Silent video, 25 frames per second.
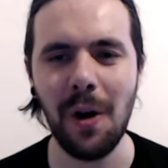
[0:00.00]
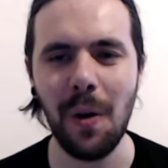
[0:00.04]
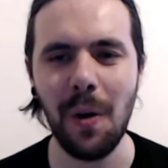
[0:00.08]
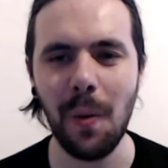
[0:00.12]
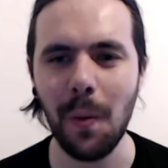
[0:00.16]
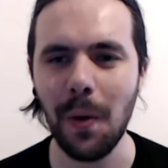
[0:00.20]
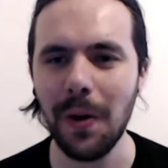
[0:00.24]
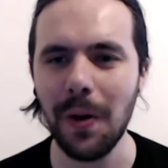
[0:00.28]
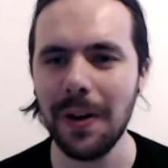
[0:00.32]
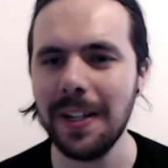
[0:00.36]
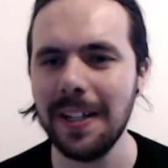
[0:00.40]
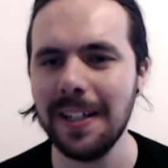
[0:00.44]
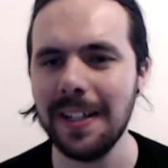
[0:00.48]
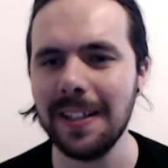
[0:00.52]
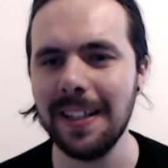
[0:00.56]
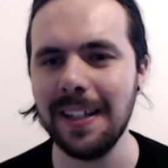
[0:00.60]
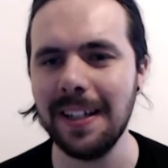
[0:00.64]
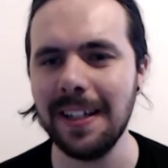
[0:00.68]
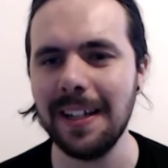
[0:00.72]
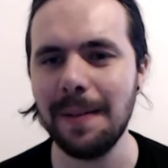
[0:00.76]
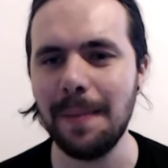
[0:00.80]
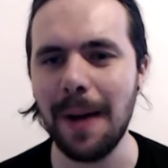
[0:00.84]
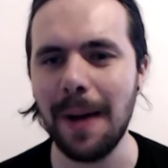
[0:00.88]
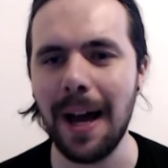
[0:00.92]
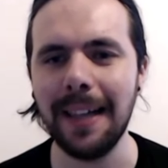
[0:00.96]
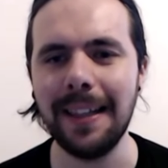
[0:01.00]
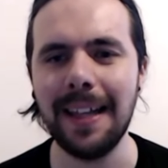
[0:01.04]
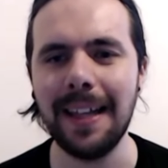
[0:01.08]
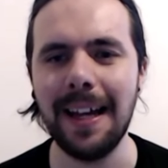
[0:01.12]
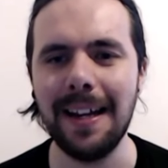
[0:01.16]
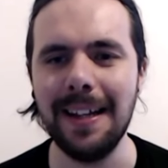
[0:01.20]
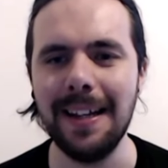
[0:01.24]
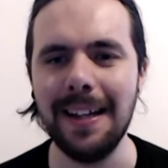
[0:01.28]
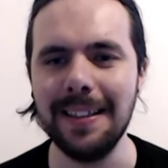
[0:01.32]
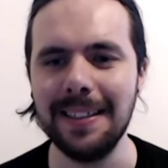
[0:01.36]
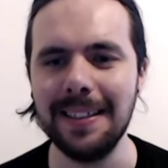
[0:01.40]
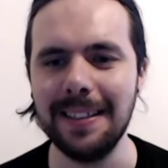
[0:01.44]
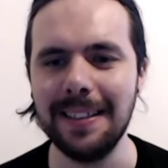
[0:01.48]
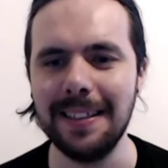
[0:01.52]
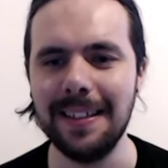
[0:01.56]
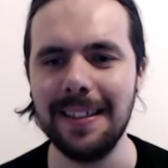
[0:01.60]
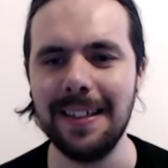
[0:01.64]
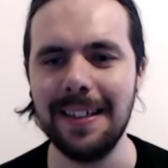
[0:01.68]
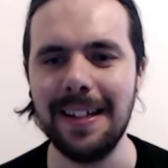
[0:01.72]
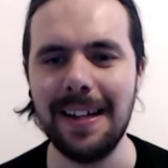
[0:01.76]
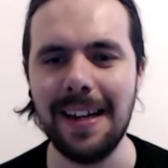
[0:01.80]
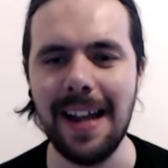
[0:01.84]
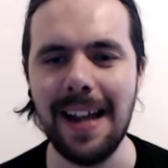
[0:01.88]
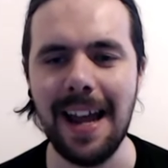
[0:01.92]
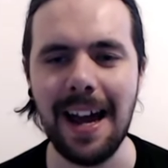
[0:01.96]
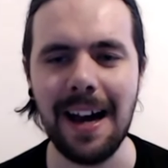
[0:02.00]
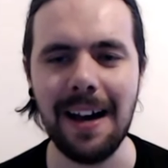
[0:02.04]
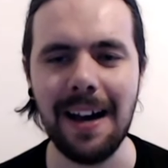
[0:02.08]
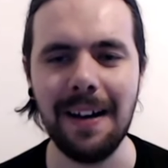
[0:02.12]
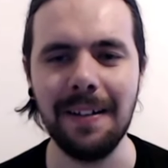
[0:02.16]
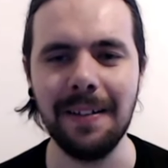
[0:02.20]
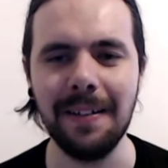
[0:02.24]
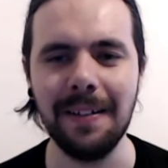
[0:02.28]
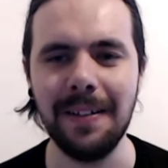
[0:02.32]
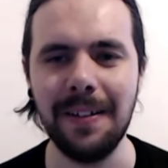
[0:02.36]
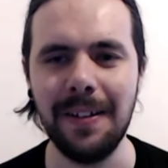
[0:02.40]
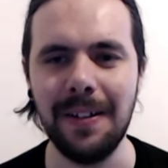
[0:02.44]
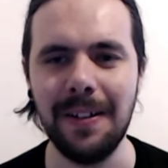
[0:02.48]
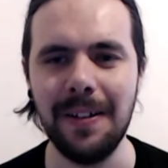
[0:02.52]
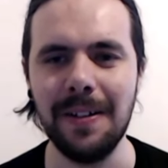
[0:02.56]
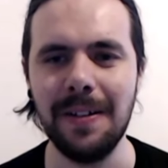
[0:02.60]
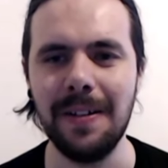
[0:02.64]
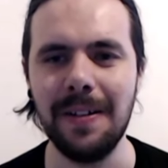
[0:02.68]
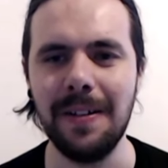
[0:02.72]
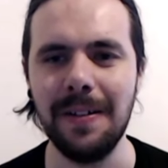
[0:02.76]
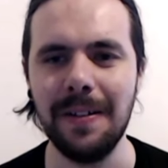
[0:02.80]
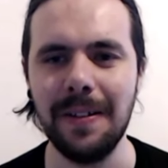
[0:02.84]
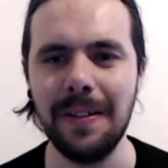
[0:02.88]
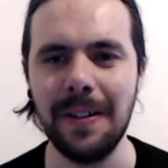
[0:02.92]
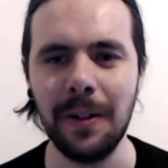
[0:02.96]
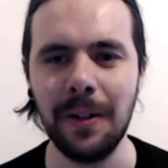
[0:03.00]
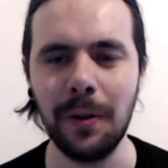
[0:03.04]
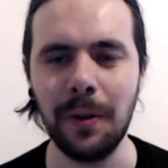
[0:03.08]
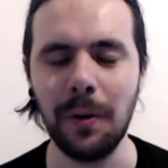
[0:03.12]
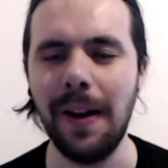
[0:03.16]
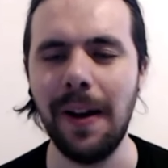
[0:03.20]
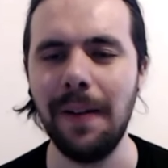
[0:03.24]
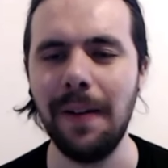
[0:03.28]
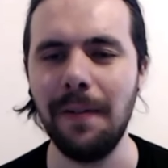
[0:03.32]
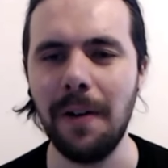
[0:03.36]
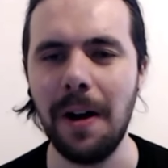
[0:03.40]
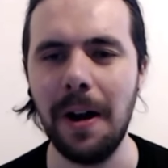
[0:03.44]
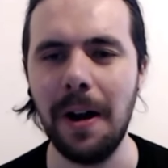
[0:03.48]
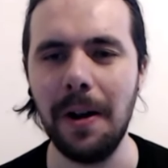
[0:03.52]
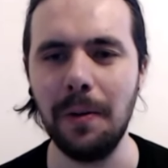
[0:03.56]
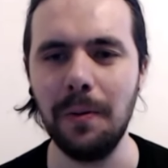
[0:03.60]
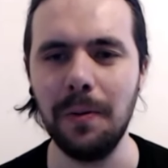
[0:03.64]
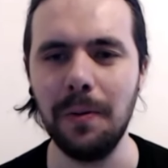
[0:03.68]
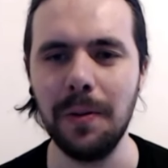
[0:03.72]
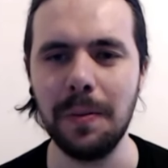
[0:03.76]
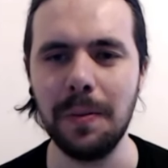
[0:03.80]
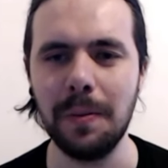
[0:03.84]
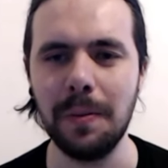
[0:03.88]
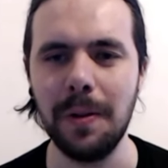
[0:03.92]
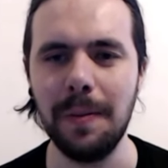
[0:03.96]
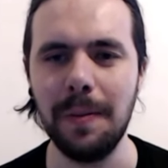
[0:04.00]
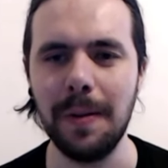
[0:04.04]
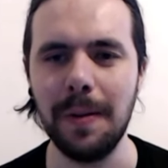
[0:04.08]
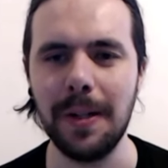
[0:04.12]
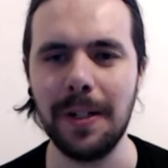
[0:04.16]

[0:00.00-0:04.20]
what do you think about that incident and how, you know, the grand final was pretty